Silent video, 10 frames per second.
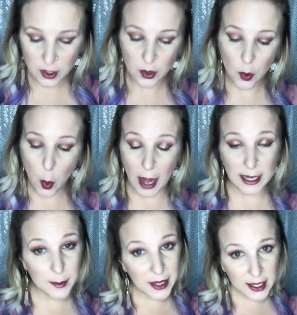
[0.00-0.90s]
quite
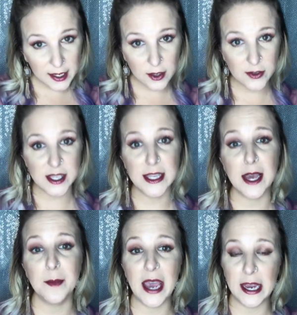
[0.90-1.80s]
a bit using that
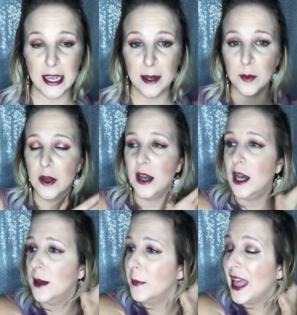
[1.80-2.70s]
back
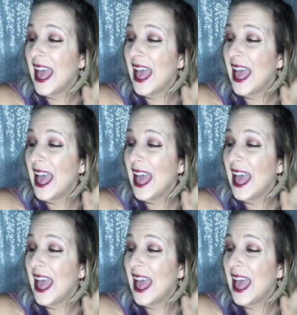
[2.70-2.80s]
camera.